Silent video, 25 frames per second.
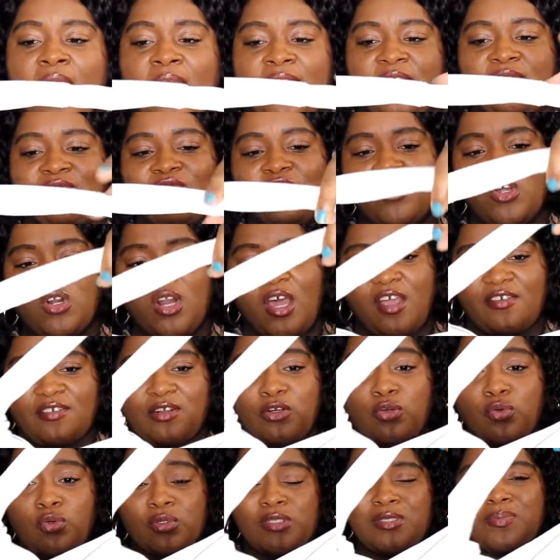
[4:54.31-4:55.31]
in real life
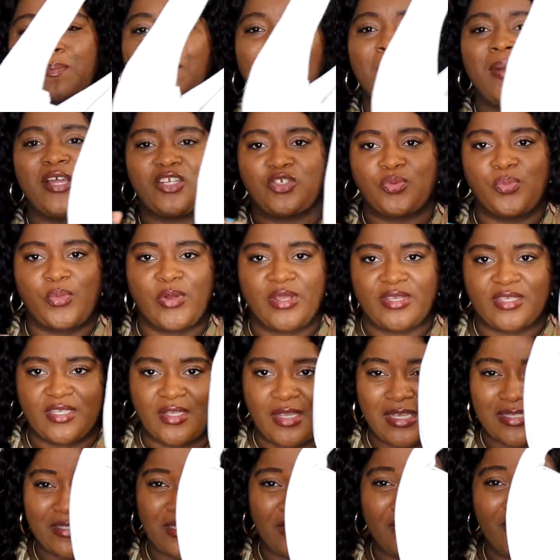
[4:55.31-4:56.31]
looks much more
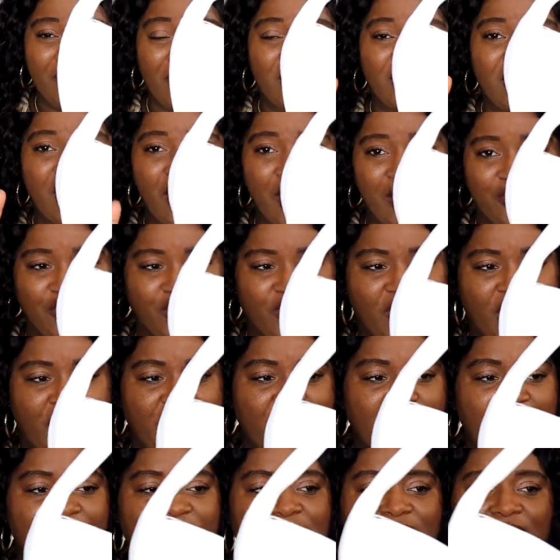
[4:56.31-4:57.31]
expensive than it
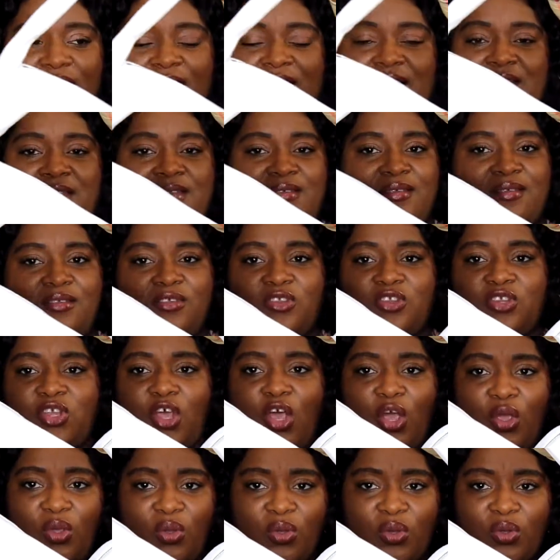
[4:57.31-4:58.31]
actually is is
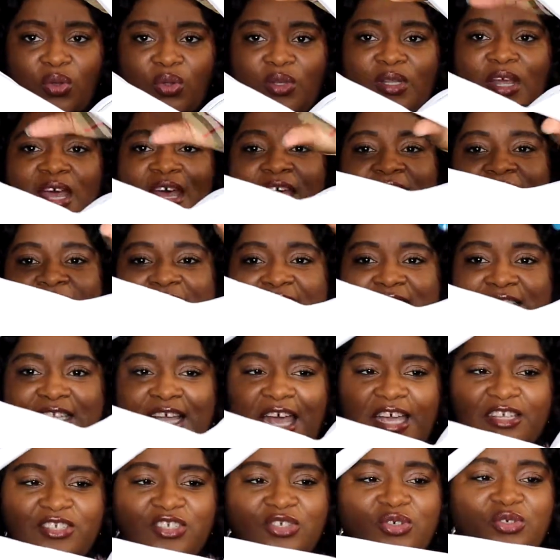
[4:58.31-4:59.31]
so good the
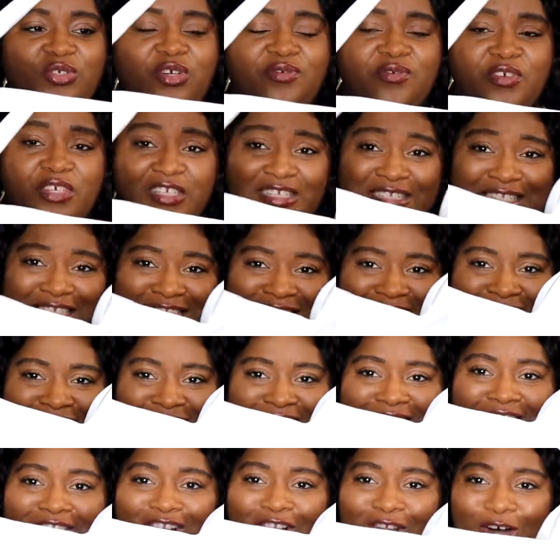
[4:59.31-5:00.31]
size is good i think this is
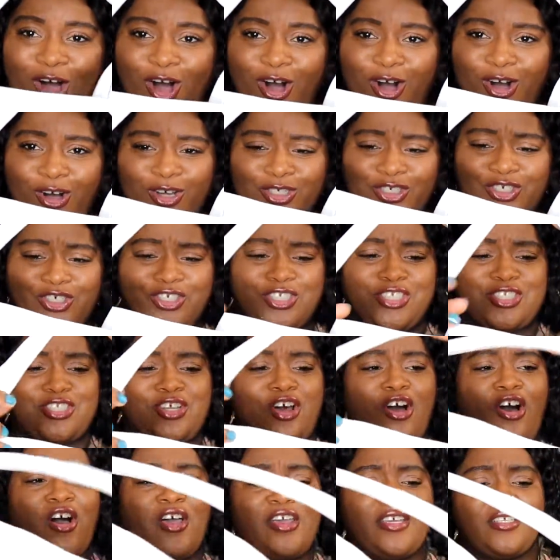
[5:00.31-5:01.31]
the larger
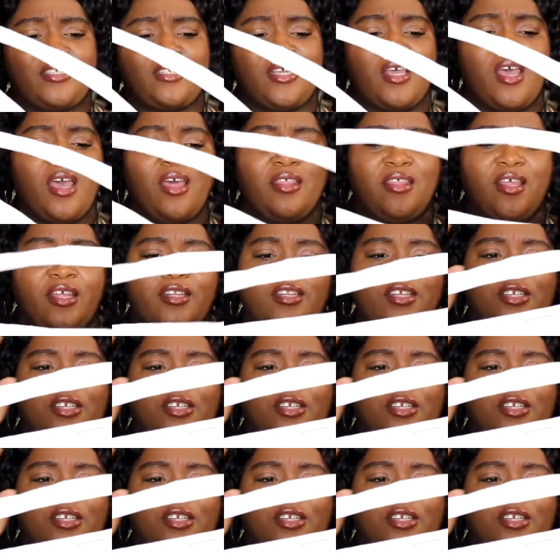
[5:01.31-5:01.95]
size that